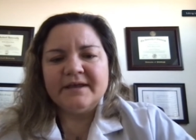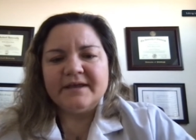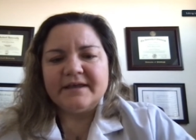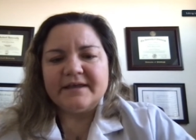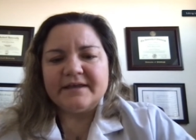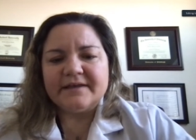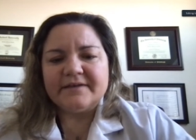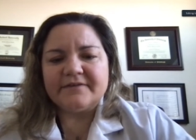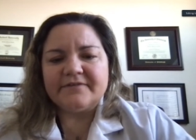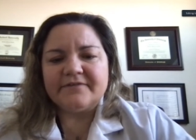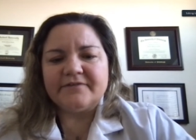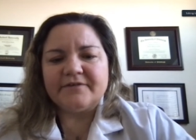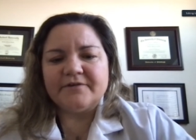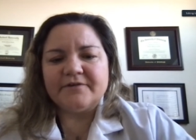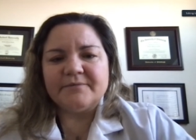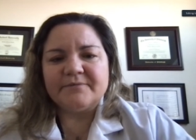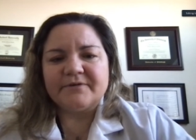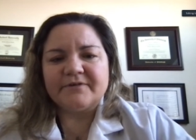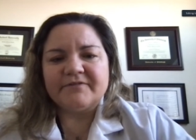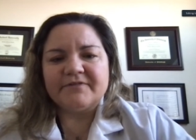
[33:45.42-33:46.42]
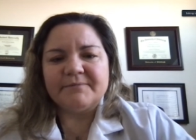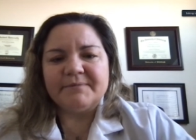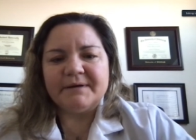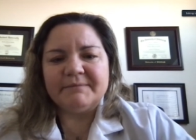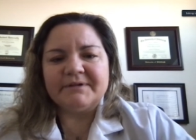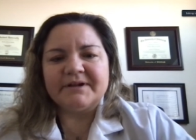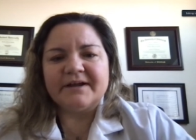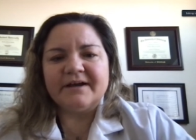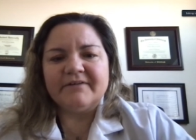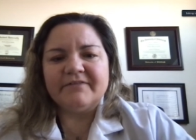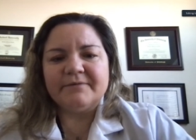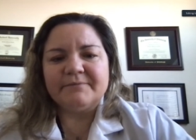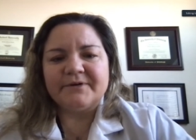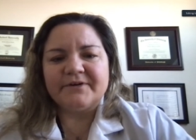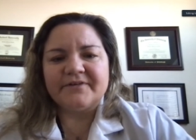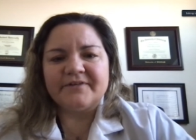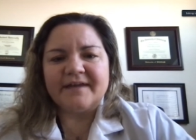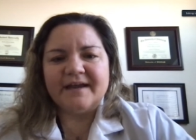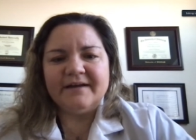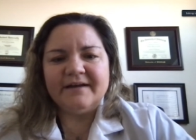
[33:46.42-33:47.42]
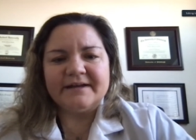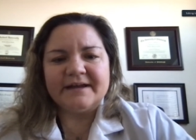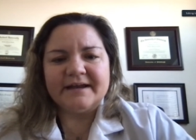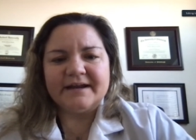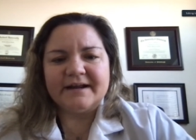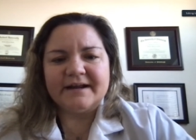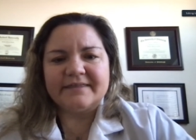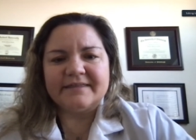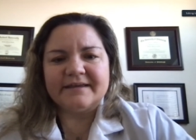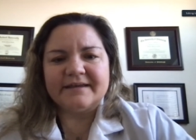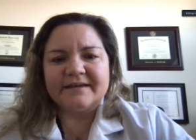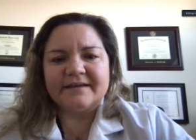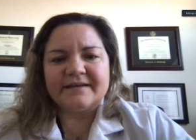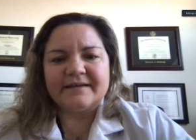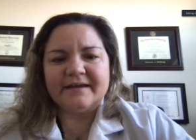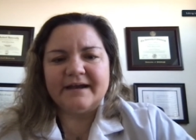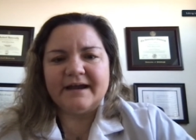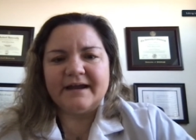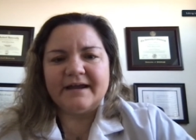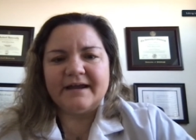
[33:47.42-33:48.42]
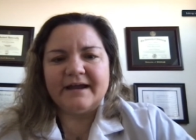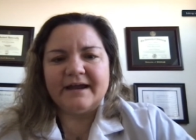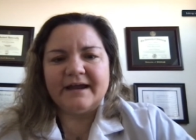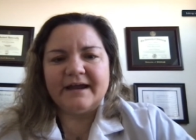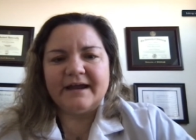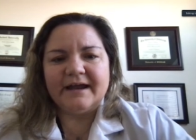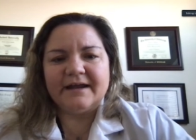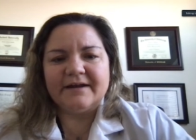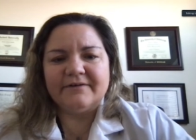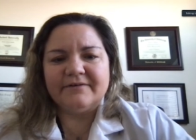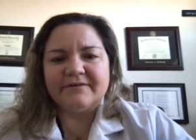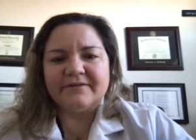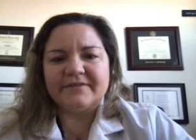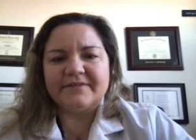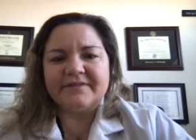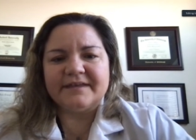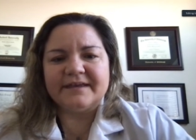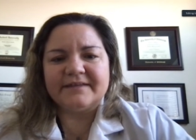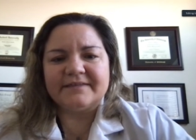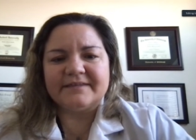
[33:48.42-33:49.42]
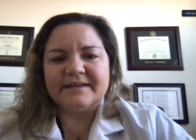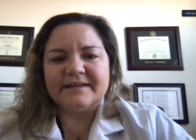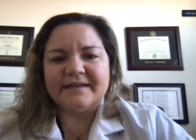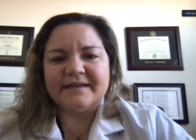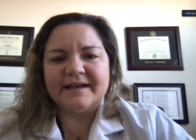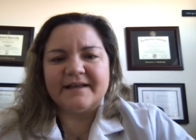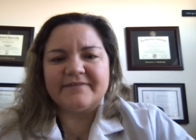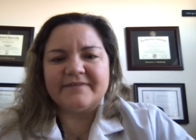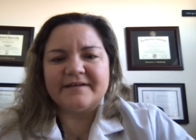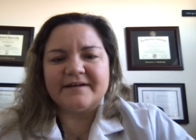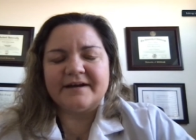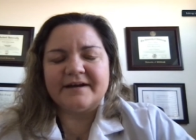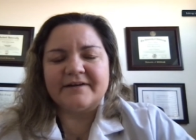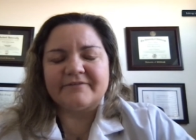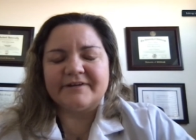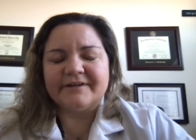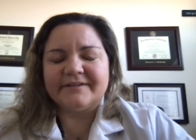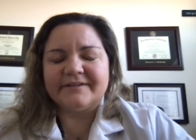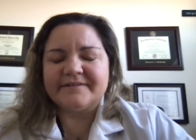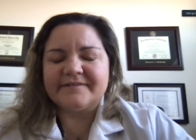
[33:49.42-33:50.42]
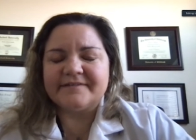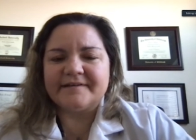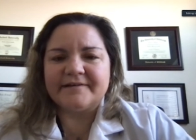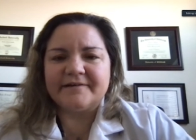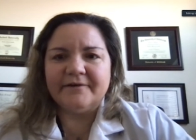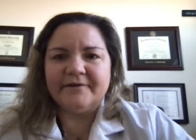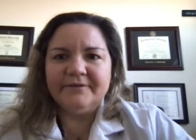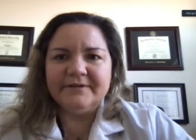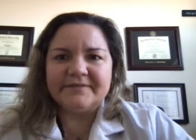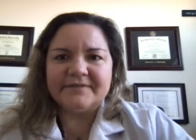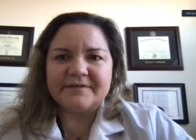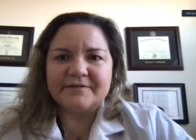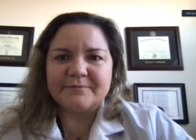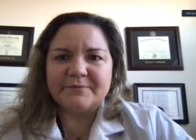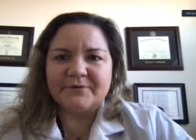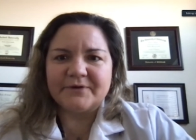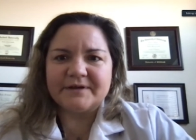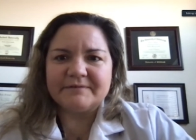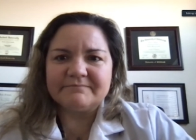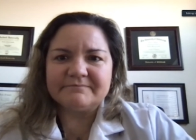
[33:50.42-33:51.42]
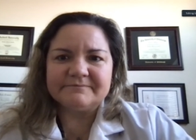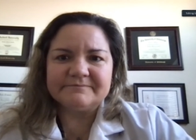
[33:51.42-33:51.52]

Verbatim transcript: is to improve the public health of berks county and i think i i, don't think that that's an unrealistic goal at this point